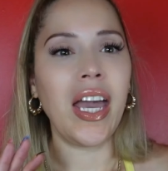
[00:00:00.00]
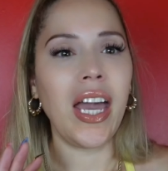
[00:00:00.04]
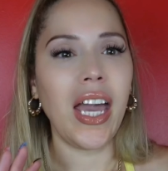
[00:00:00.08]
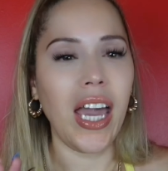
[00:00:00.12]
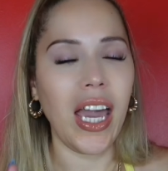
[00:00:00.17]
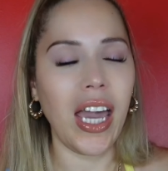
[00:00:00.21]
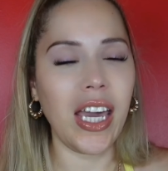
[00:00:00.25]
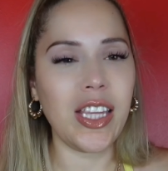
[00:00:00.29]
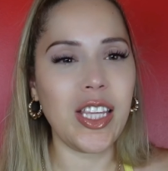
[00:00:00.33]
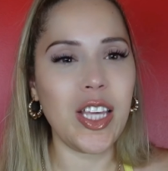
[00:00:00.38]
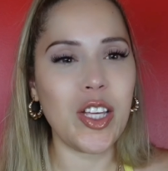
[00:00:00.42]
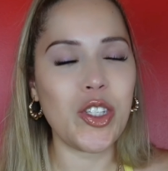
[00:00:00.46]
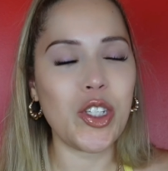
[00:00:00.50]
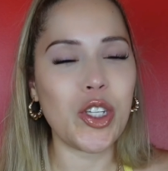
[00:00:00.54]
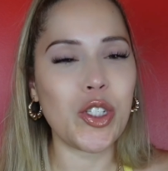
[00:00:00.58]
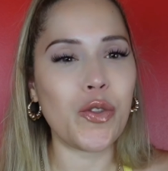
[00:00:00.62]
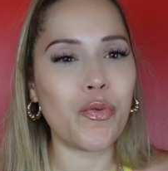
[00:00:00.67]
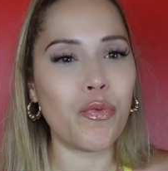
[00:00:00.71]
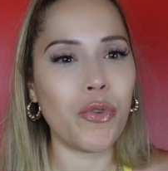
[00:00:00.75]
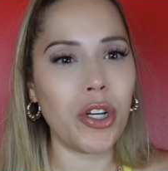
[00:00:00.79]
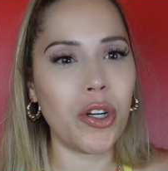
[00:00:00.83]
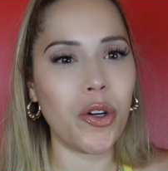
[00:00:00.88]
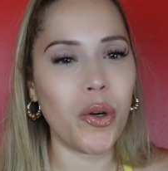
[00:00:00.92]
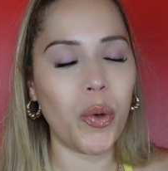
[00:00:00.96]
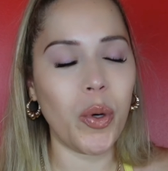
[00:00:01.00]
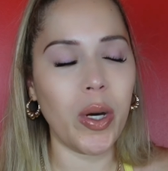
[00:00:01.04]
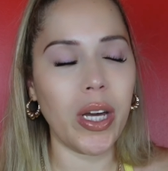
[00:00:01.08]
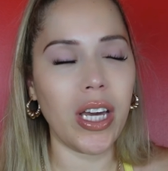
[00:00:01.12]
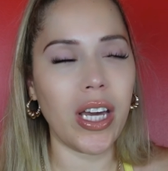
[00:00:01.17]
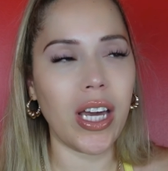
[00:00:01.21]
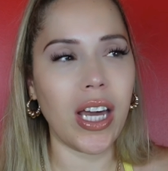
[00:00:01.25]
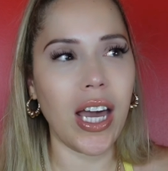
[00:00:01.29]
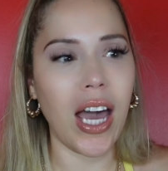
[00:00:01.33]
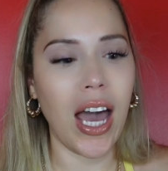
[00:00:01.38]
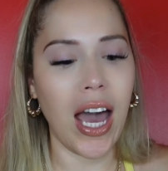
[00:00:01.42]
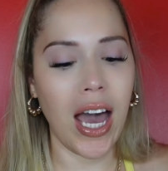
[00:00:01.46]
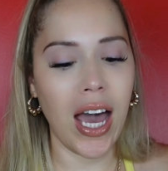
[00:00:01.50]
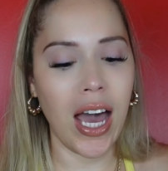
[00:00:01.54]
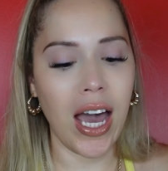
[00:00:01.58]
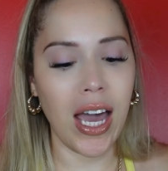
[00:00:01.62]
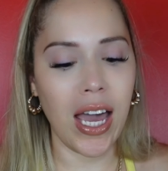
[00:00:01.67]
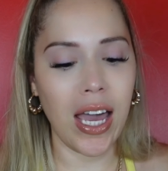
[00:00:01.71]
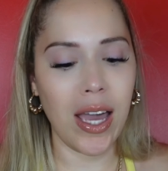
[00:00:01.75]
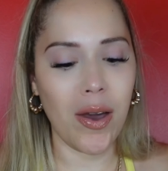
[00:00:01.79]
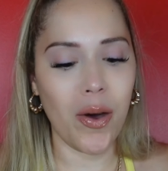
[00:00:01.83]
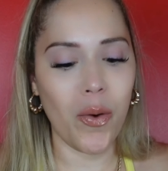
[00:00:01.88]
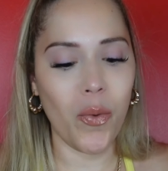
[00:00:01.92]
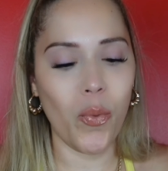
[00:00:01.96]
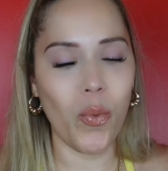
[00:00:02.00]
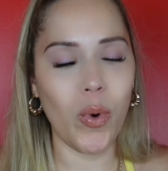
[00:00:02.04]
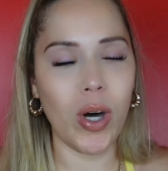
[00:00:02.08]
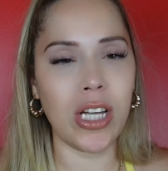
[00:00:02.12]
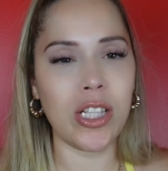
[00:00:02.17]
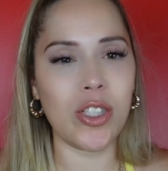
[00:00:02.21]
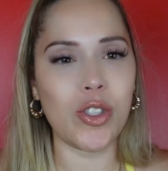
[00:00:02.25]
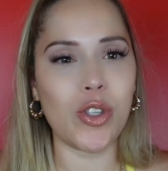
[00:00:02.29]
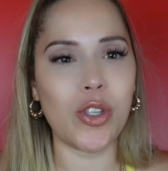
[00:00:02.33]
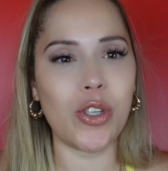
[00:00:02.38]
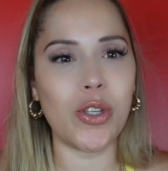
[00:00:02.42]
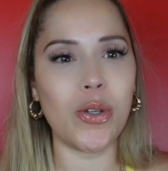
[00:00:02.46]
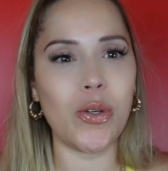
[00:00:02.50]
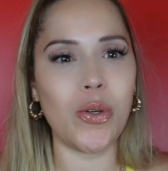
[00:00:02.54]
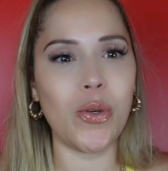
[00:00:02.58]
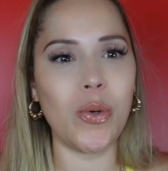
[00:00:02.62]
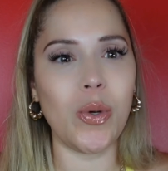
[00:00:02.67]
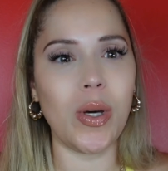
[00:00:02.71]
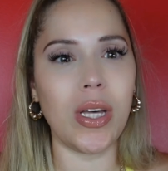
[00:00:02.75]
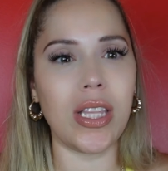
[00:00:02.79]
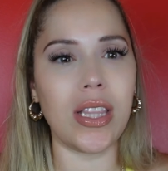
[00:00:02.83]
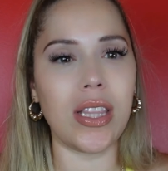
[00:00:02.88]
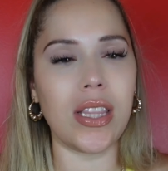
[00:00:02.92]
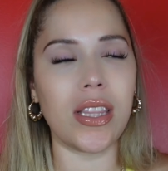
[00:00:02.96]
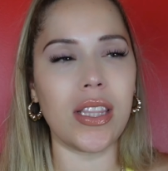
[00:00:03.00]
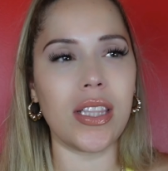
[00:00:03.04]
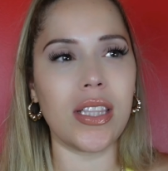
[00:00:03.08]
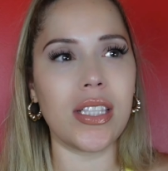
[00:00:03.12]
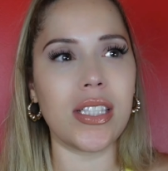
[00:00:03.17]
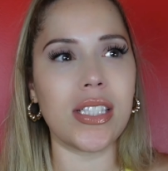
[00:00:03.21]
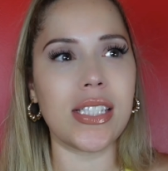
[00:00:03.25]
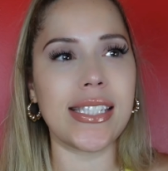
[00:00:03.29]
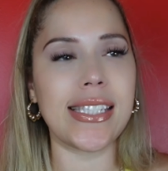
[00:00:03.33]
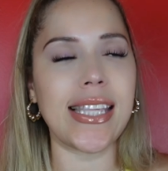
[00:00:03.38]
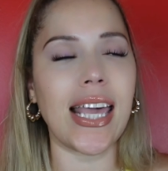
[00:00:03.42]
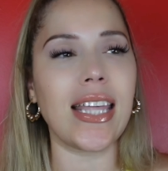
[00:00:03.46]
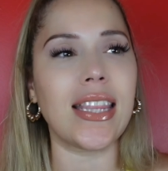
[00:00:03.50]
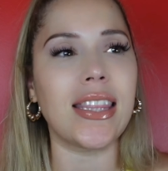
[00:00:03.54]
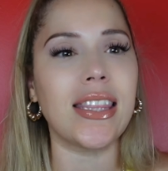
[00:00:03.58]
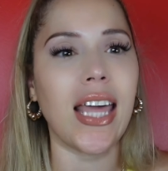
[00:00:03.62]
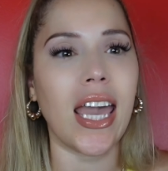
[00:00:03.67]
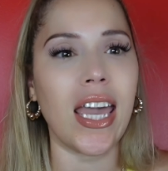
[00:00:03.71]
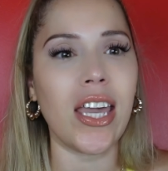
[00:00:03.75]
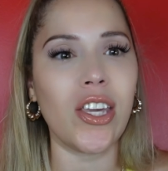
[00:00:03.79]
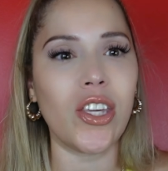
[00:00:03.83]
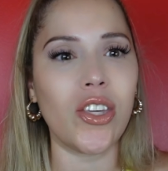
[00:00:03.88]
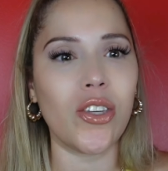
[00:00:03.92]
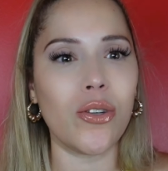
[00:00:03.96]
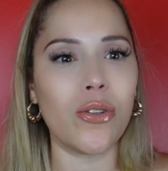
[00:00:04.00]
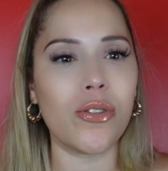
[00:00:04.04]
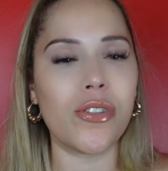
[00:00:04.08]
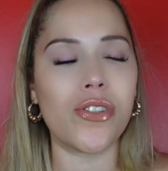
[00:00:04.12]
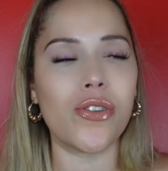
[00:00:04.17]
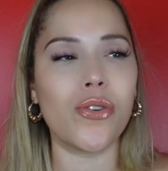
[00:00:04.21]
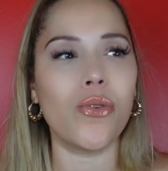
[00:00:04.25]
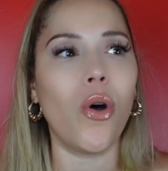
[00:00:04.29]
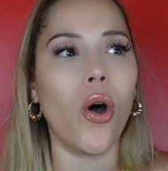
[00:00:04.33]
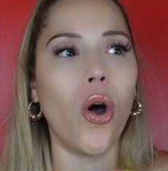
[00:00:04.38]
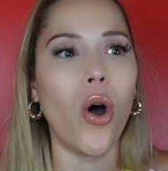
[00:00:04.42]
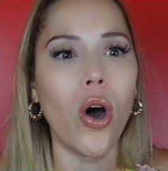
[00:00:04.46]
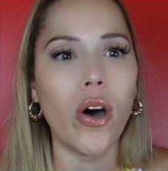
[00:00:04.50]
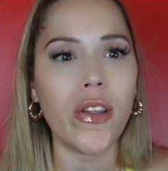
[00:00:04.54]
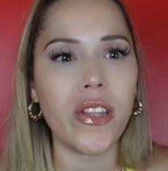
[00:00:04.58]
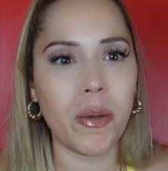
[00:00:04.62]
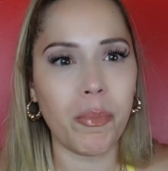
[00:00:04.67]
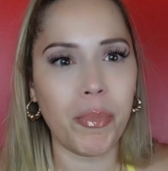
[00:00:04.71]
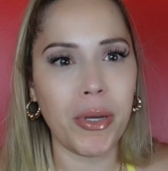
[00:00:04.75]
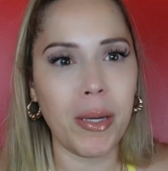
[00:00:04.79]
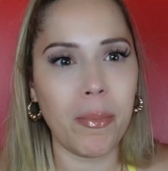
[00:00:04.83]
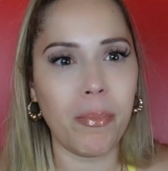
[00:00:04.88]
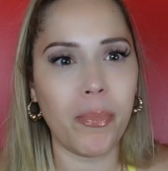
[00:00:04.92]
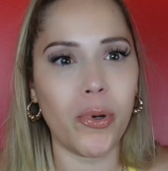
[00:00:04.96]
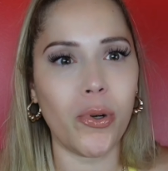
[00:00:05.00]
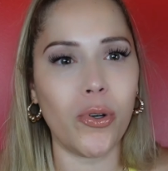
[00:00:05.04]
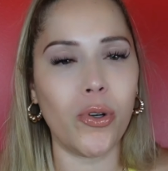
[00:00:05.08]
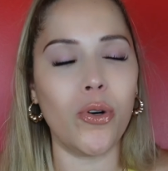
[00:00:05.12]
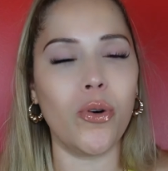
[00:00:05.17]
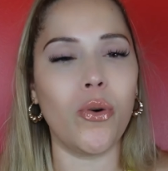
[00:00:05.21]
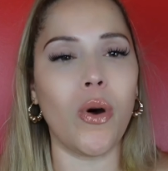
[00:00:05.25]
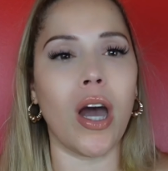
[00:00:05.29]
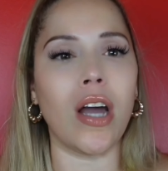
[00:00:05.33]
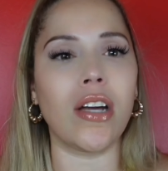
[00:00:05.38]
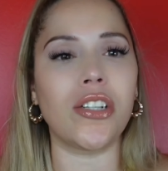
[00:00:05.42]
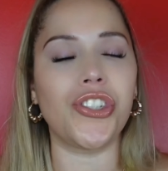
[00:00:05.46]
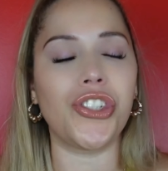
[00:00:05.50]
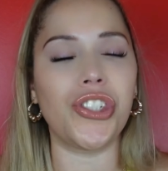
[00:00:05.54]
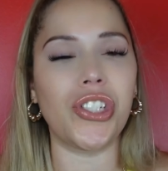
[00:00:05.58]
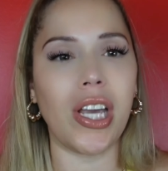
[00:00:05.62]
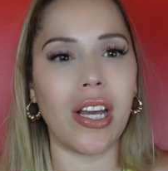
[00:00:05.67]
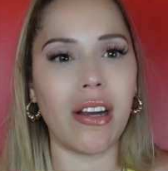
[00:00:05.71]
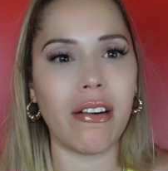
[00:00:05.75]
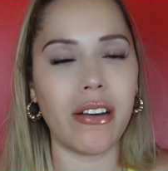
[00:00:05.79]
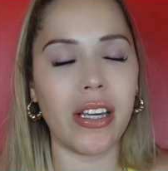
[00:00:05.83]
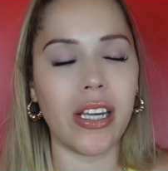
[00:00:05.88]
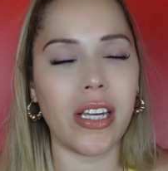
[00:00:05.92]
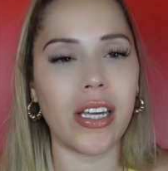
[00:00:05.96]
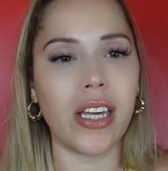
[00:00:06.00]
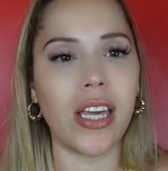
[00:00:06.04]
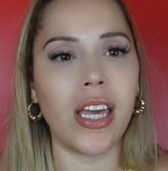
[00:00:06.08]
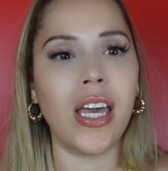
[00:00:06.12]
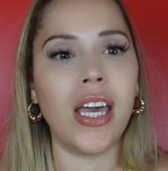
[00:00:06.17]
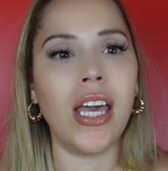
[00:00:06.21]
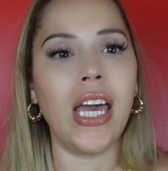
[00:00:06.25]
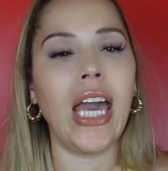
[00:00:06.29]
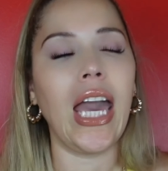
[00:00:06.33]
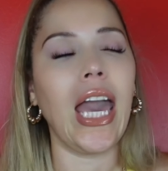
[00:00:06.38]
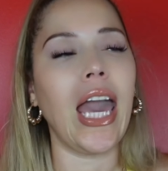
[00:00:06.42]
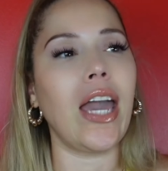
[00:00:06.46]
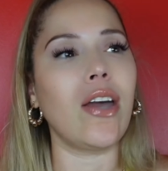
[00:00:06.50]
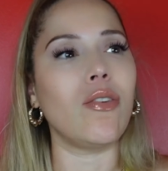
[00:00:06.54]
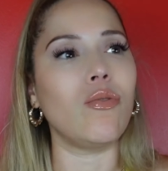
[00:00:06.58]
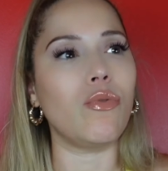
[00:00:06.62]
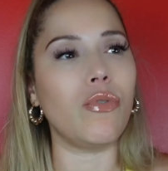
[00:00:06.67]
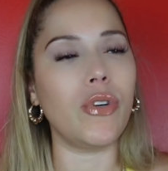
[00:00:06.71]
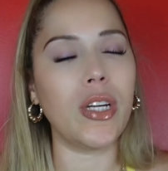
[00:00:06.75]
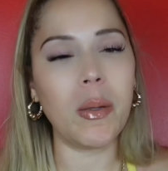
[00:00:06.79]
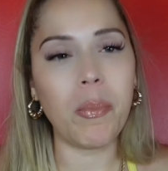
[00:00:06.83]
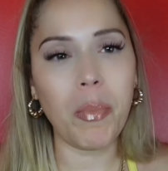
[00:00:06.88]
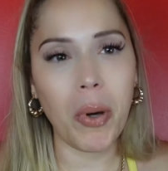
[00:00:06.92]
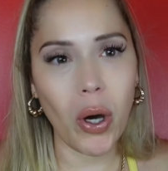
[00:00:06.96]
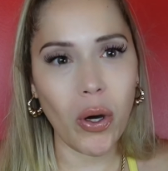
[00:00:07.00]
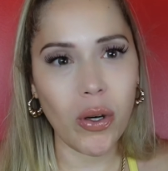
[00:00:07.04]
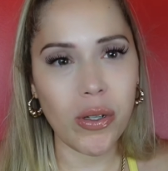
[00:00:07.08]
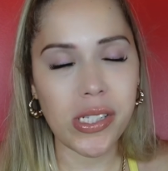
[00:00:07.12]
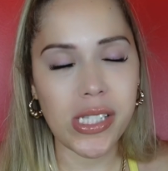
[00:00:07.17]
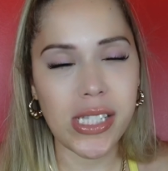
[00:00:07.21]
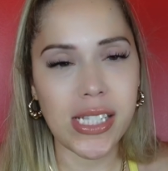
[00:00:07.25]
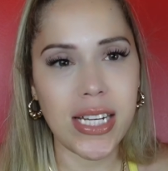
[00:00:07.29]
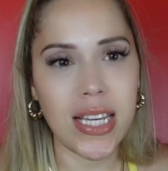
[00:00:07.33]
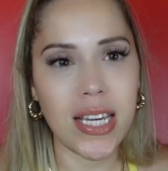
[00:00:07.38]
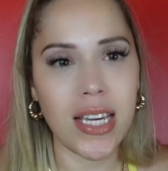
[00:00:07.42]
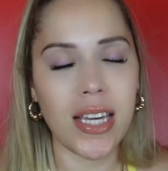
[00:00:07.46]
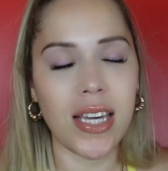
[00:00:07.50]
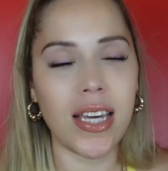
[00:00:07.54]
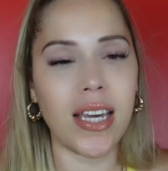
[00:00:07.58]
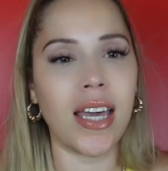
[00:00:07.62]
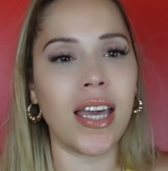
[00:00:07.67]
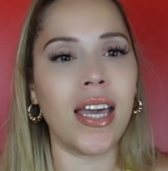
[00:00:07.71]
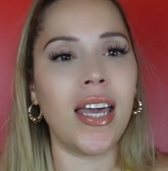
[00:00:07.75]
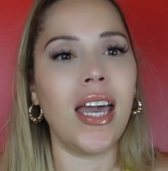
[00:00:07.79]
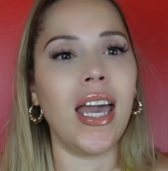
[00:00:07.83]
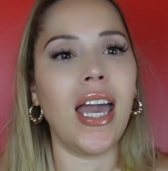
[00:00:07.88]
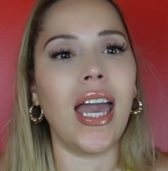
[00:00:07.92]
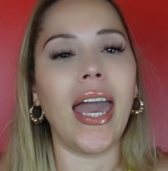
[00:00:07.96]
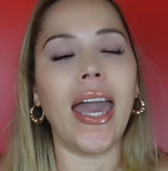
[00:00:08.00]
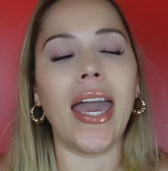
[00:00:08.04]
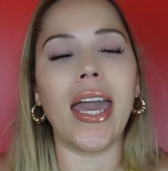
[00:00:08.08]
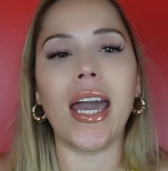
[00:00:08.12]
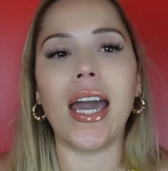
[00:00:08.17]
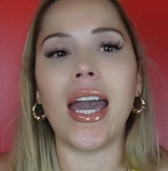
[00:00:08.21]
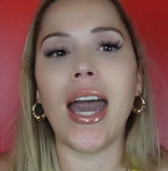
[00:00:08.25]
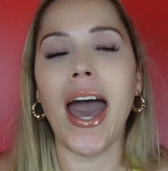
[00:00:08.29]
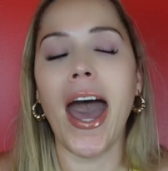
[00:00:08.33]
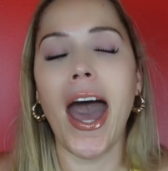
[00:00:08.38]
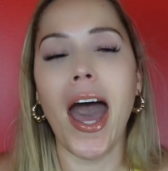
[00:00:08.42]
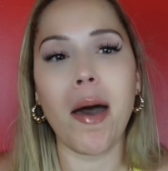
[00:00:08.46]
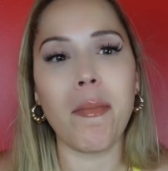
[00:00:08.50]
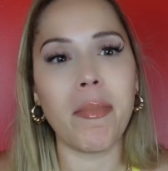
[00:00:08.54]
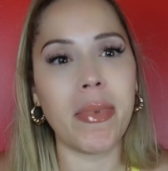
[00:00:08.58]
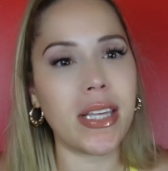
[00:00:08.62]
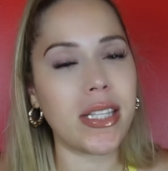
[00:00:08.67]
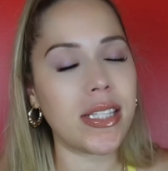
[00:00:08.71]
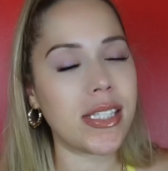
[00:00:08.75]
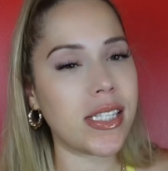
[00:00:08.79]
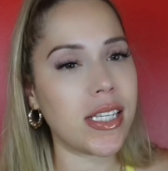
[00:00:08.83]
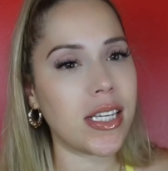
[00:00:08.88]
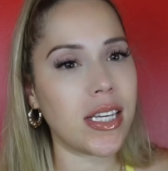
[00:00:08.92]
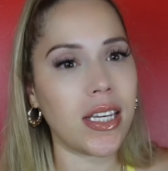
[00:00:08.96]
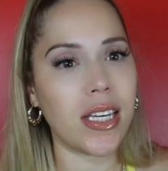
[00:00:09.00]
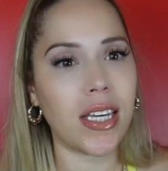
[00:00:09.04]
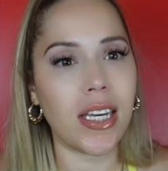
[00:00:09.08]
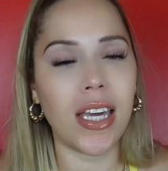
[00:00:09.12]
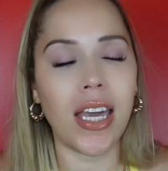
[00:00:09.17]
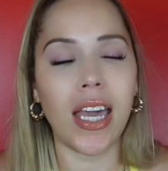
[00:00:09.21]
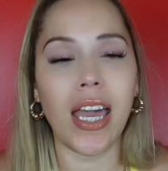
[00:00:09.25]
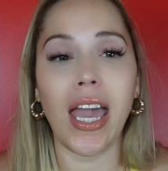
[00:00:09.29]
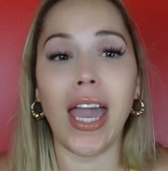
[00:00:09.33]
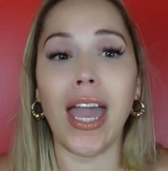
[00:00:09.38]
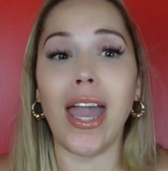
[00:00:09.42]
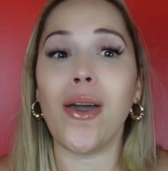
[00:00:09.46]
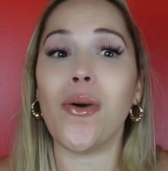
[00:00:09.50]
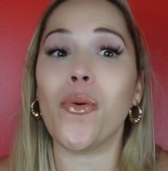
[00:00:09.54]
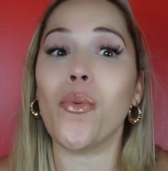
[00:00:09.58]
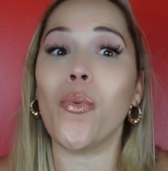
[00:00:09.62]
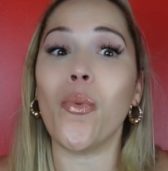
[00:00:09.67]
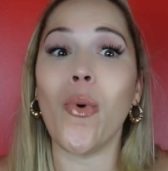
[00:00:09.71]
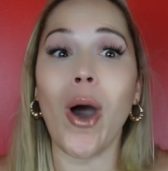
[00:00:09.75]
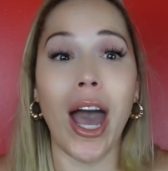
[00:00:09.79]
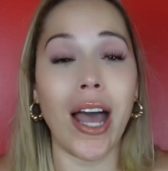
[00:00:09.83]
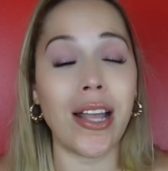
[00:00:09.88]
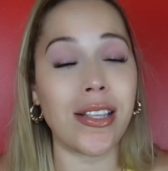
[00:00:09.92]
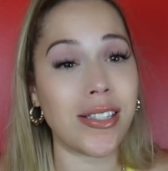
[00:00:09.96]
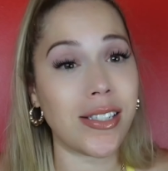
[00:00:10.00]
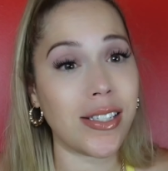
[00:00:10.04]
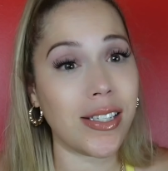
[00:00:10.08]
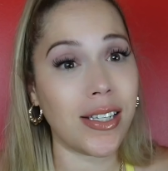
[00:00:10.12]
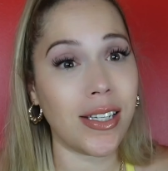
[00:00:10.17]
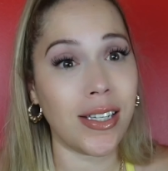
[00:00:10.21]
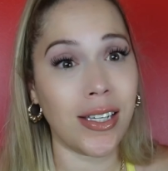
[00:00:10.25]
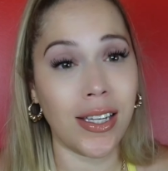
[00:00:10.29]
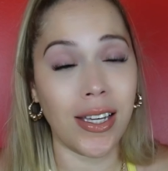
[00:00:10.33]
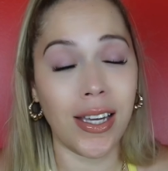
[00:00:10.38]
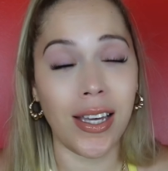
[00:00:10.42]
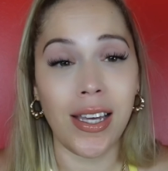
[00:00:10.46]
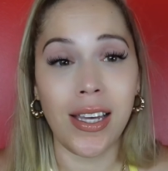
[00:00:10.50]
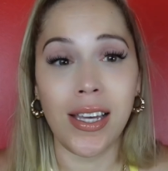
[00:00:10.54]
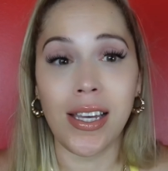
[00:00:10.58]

And then just real quick, I want to say thank you to all the people who are sharing and reposting and commenting and watching,